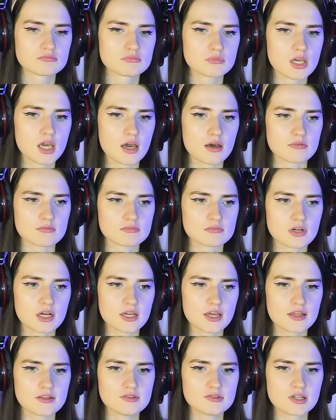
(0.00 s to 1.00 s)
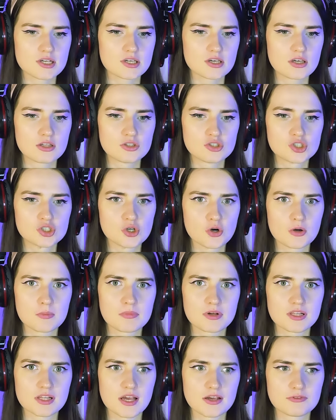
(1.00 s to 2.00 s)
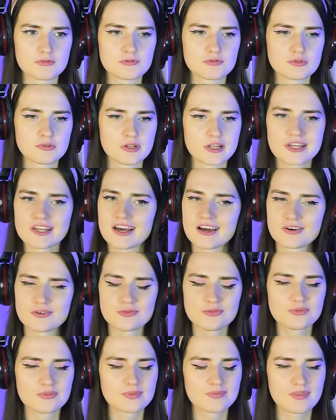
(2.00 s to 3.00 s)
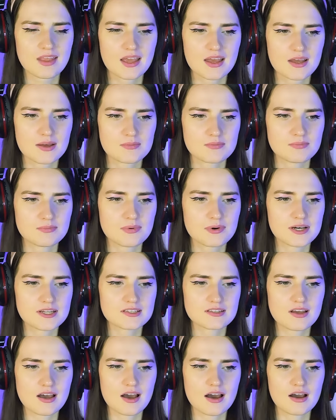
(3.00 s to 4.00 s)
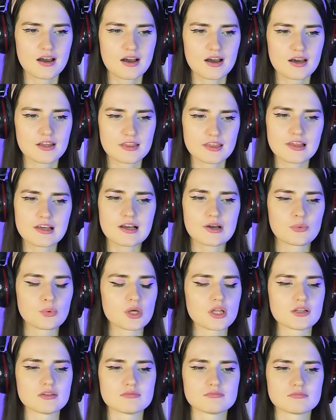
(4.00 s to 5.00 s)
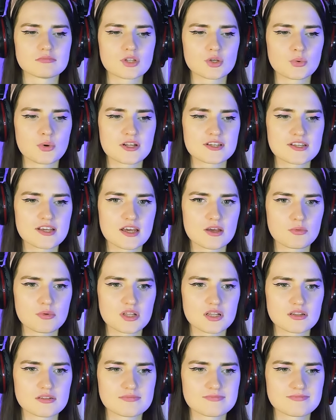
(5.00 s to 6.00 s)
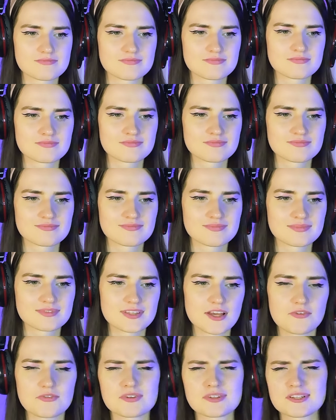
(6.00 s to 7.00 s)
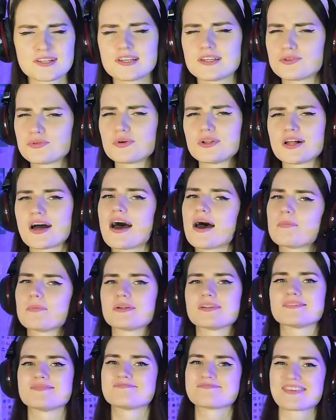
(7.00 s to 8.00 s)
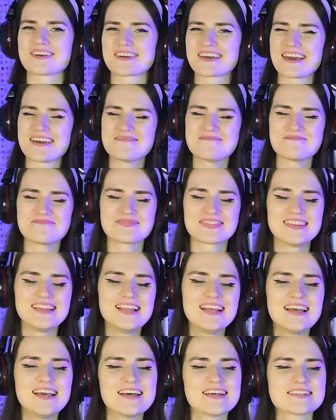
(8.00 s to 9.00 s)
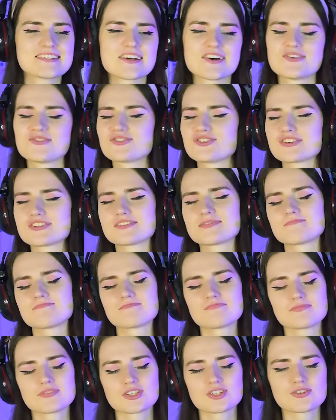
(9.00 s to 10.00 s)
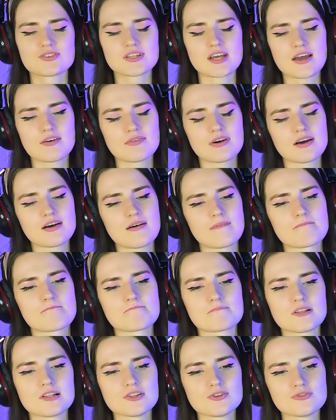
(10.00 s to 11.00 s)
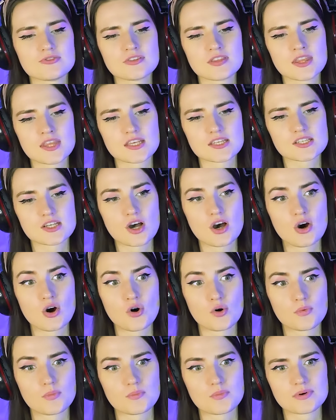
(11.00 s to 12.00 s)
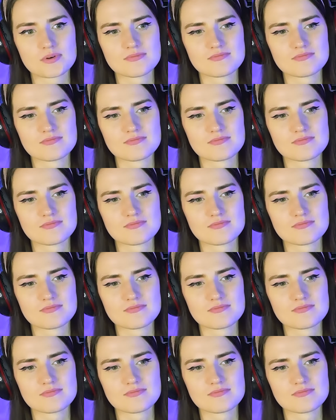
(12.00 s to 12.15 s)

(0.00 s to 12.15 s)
I can't like enjoy my life fully now, but I think I will, one day I will, definitely it will happen, okay? So you just should never lose this hope,